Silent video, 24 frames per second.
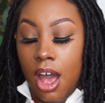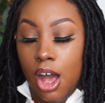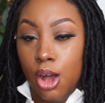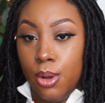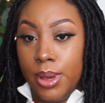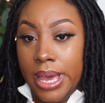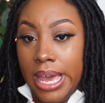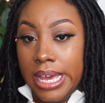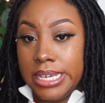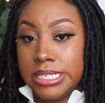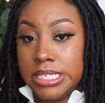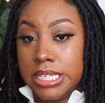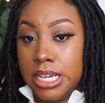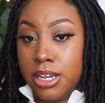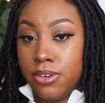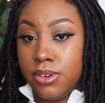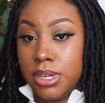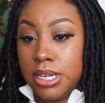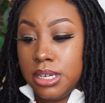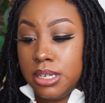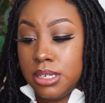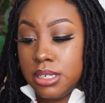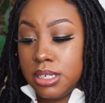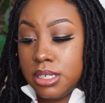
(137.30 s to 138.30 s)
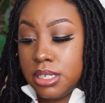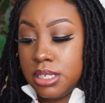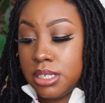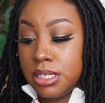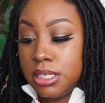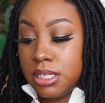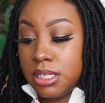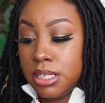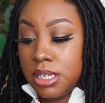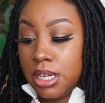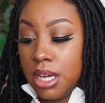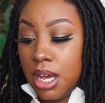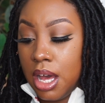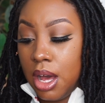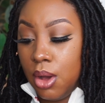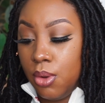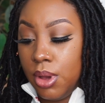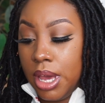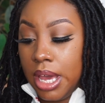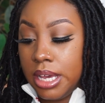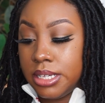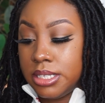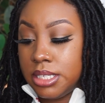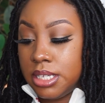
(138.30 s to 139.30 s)
Okay, Siri.
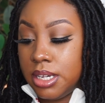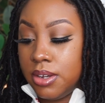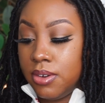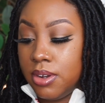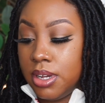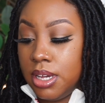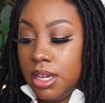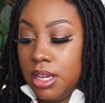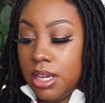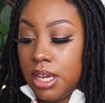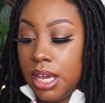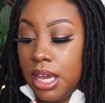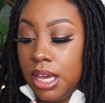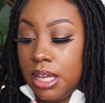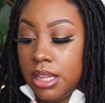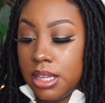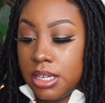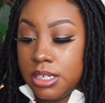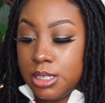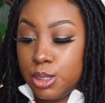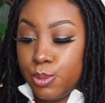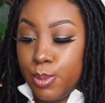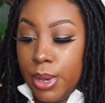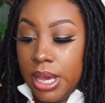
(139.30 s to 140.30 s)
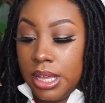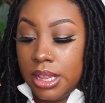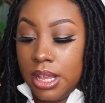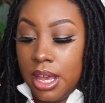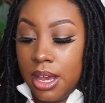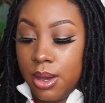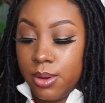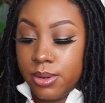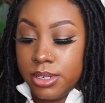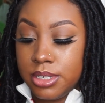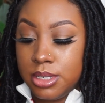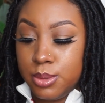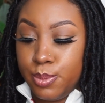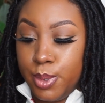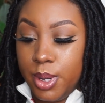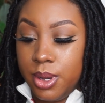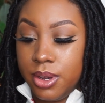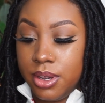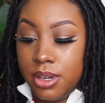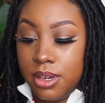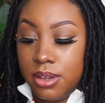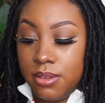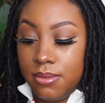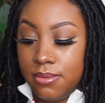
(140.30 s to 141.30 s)
Okay, Siri. English, main language,
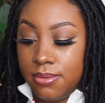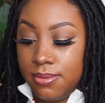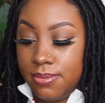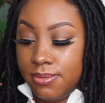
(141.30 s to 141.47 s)
period.